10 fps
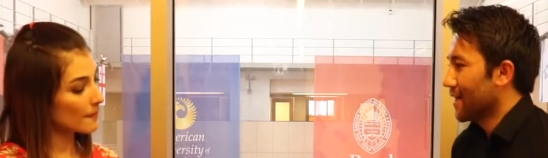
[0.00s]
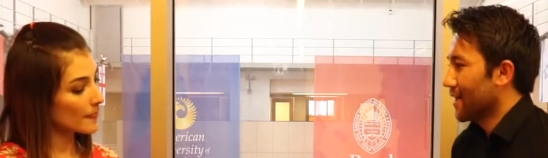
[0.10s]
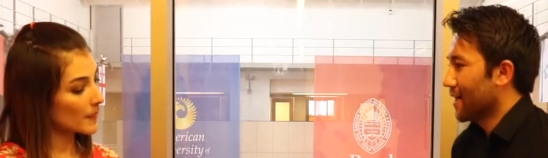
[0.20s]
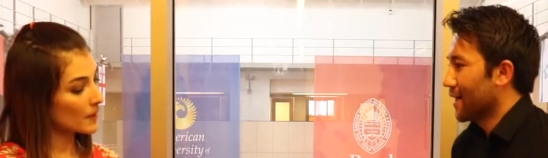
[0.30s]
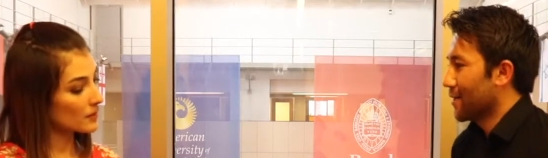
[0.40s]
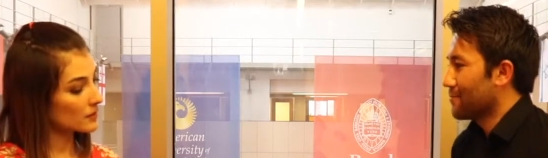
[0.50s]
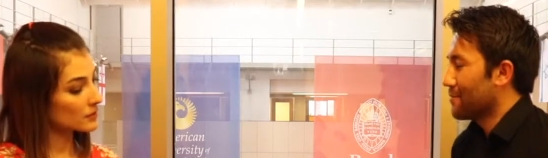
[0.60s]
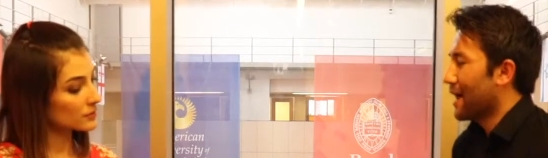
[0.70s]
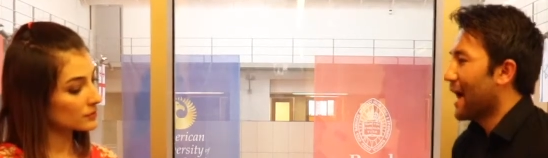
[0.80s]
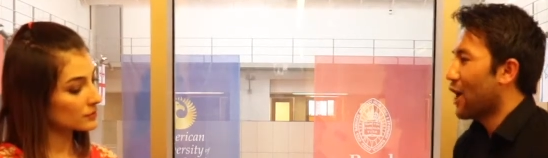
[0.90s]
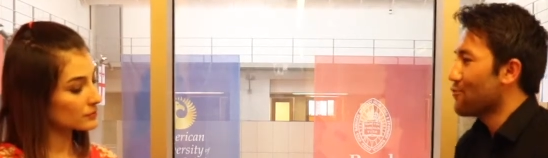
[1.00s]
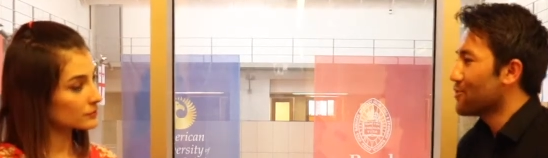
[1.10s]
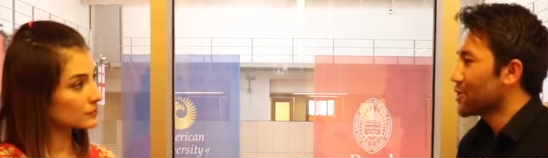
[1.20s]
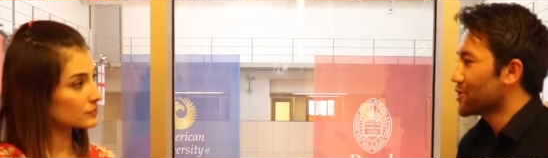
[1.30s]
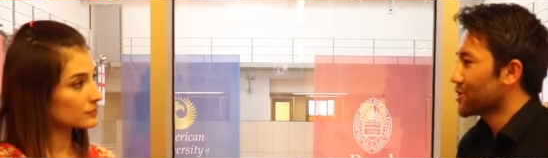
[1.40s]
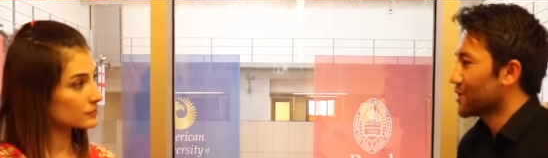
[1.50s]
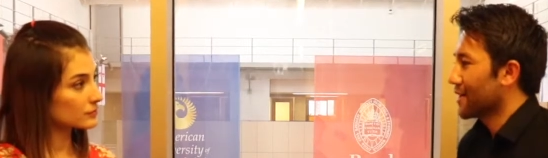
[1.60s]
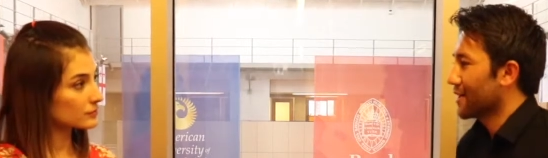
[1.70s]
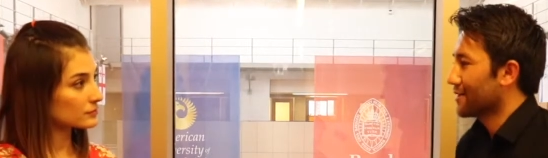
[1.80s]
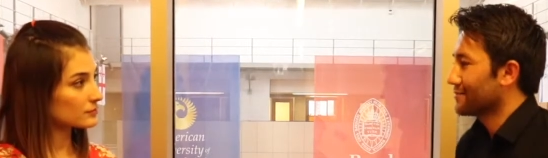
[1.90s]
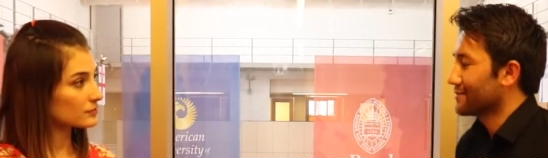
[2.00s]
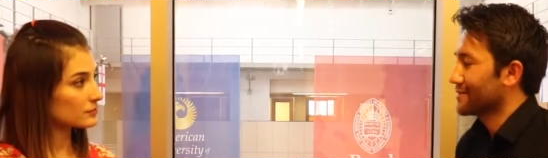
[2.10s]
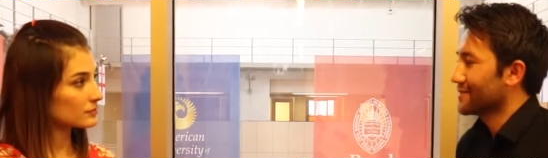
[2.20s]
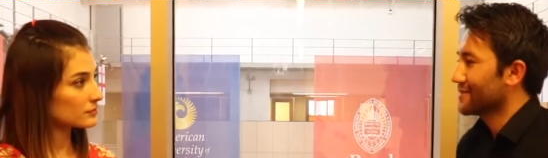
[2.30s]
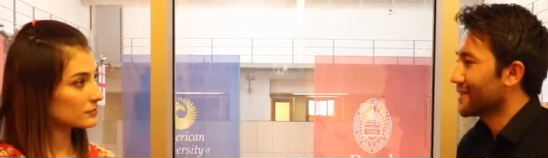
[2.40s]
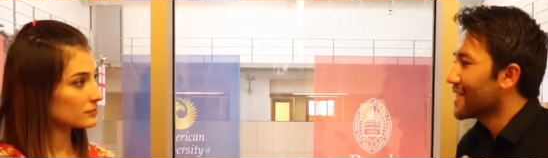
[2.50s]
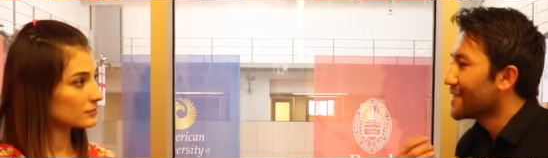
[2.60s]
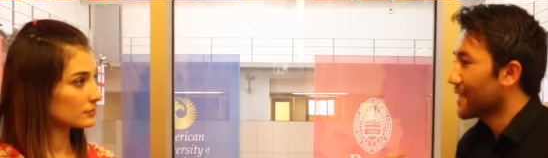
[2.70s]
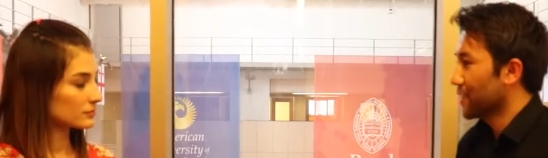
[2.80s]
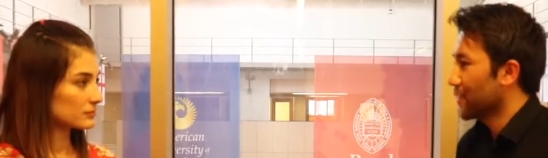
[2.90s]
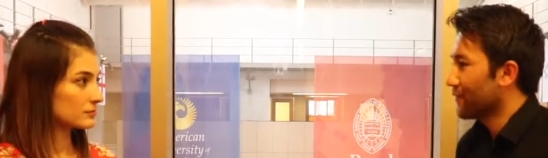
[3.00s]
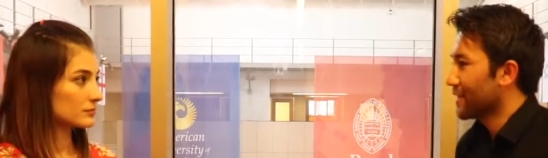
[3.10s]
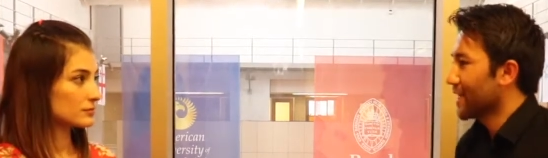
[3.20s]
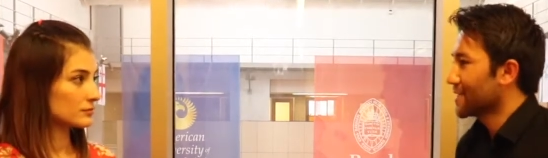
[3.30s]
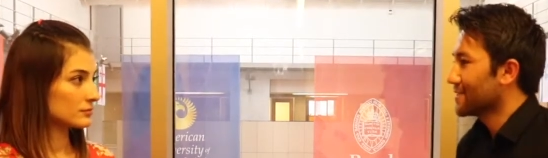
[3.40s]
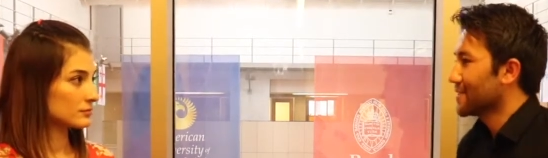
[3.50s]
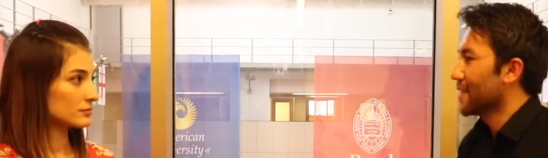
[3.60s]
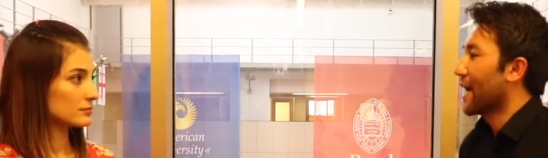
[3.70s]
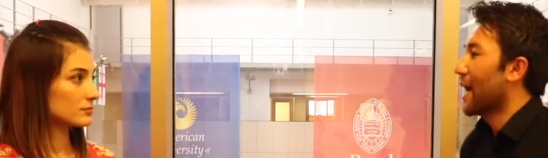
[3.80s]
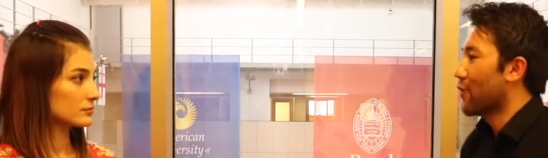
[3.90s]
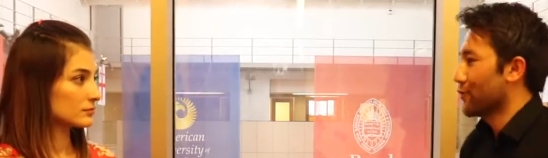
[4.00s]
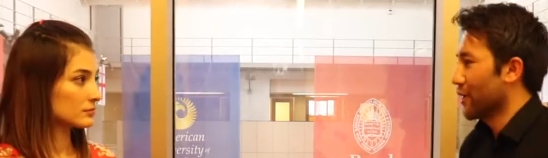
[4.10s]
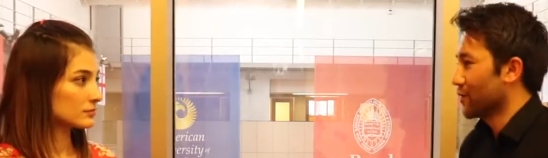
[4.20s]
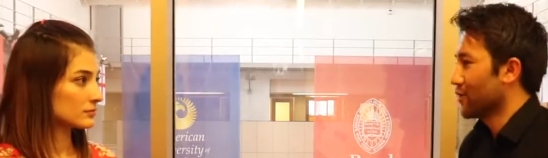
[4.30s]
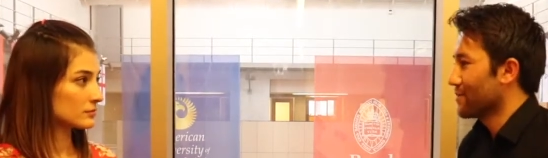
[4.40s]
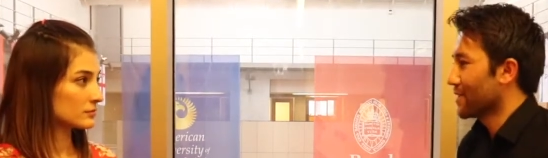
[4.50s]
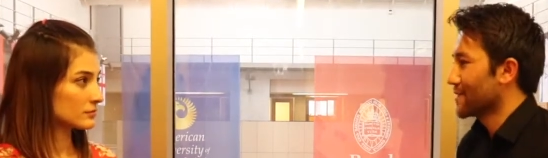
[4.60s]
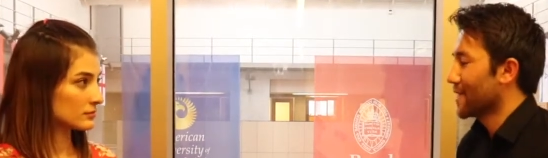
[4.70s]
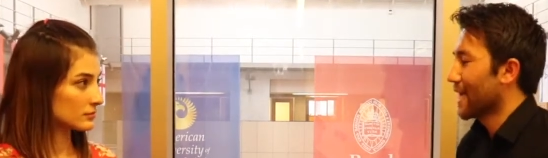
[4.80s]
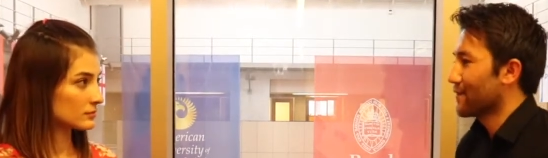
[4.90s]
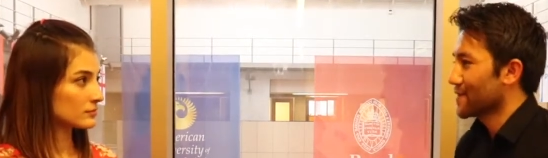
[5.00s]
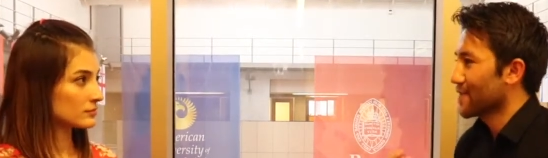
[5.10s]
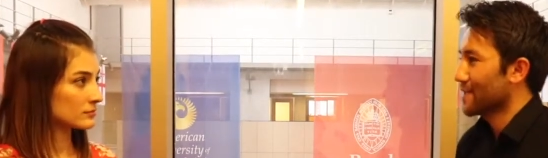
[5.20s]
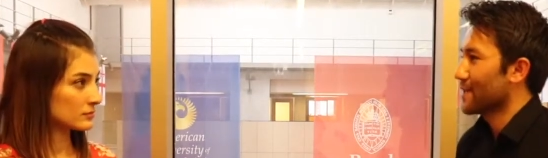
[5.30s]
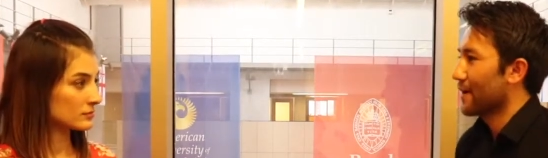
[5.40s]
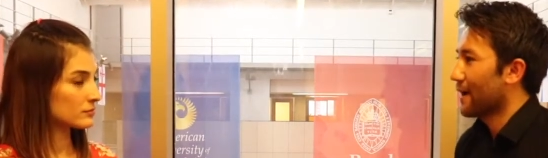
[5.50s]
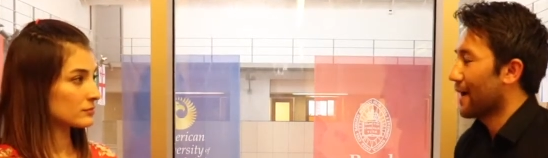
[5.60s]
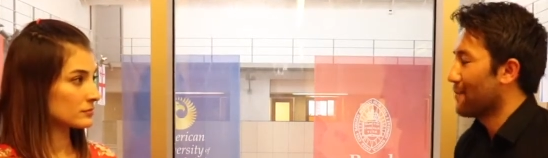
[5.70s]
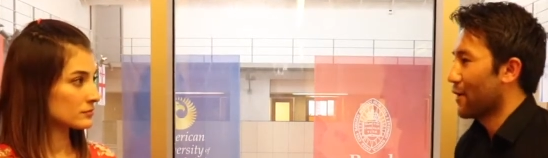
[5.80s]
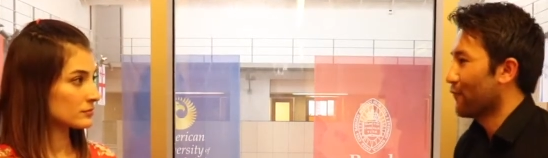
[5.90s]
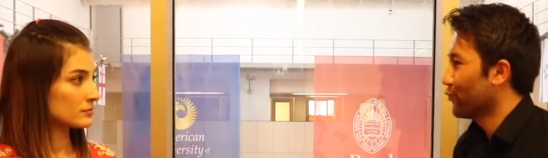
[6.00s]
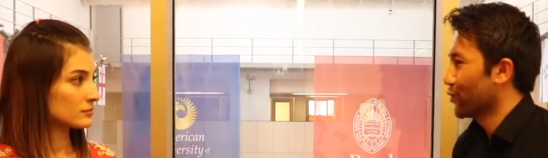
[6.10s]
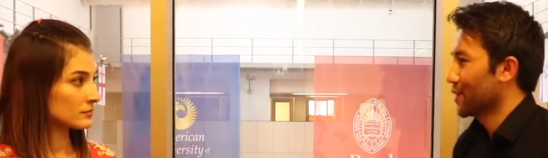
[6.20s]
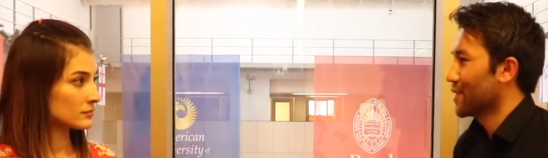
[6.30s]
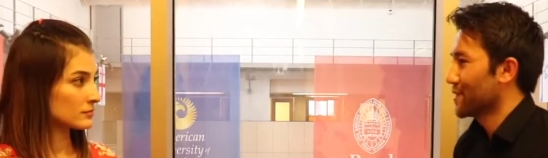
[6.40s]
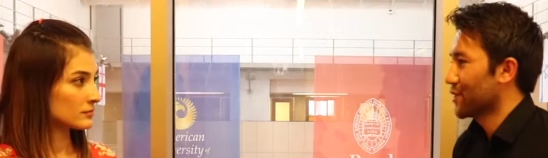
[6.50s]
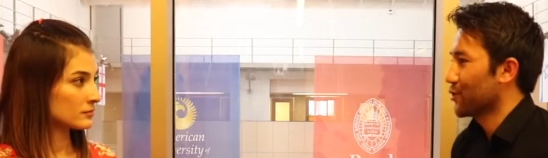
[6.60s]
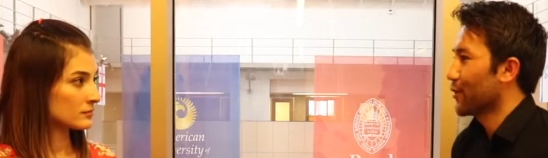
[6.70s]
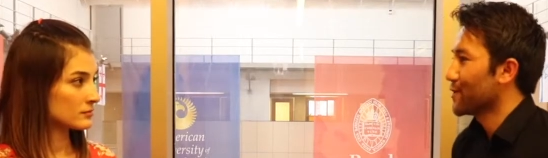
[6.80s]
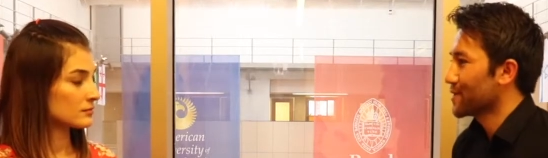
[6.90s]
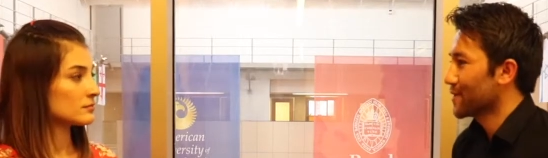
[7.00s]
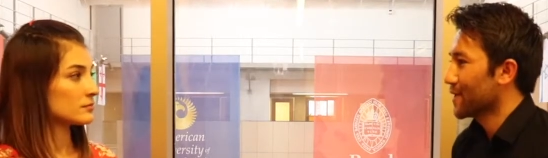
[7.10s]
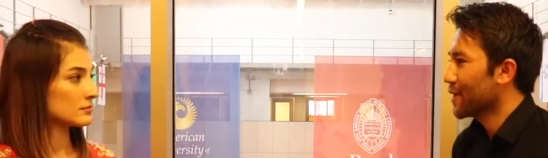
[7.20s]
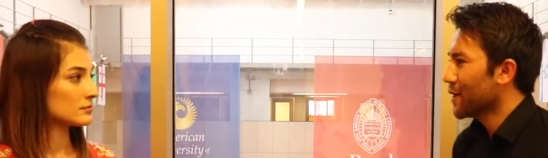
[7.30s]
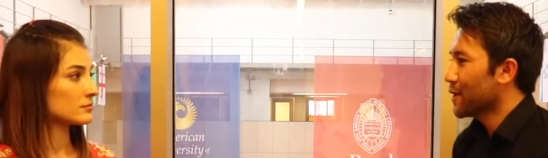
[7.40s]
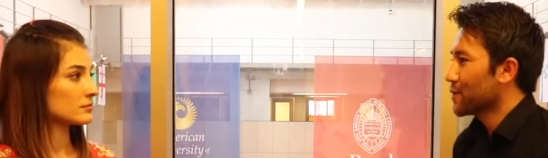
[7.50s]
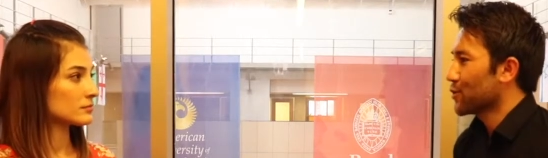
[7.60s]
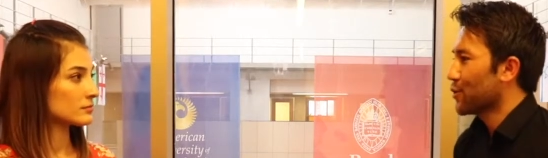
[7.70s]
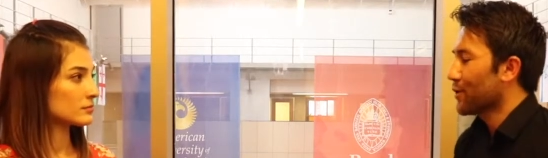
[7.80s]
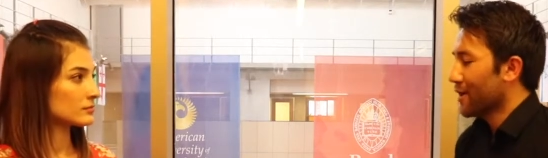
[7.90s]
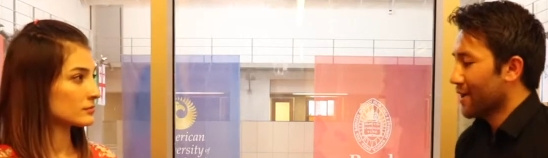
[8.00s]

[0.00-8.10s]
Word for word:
Speaker 1: uh, how much uh, they can reflect their own idea because they have studied about four years in university. So